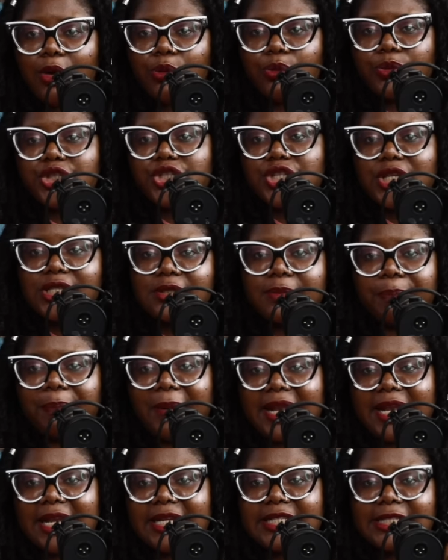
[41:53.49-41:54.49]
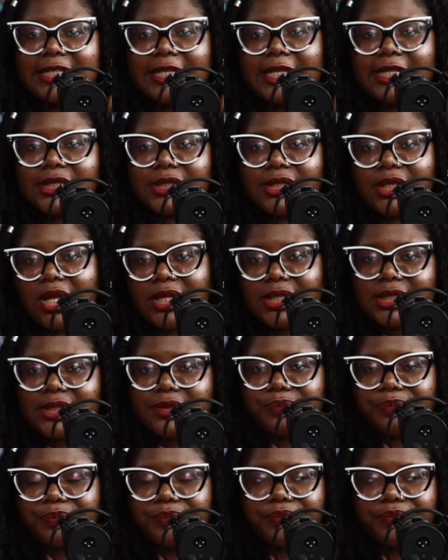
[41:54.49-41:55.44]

which is Benedict the Slut,